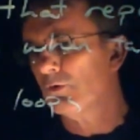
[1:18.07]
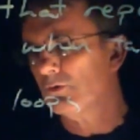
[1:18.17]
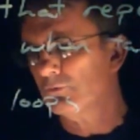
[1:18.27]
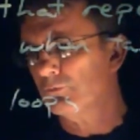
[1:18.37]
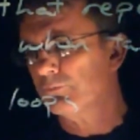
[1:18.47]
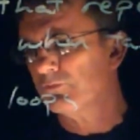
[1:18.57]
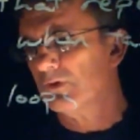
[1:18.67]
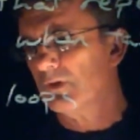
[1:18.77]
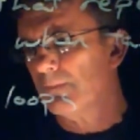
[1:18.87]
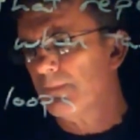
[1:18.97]
loops.
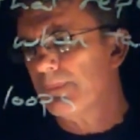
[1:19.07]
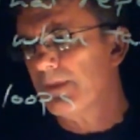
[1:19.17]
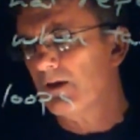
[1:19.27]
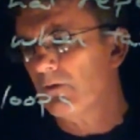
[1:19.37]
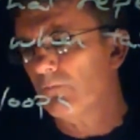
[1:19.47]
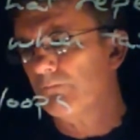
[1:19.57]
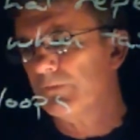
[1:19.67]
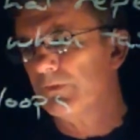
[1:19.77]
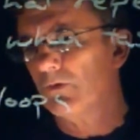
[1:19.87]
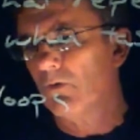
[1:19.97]
Now,
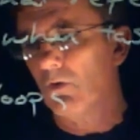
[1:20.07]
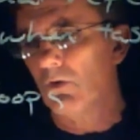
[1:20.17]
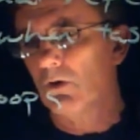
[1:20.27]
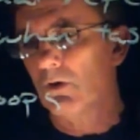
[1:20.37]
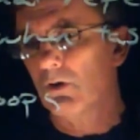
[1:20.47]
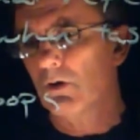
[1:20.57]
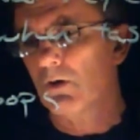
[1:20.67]
there are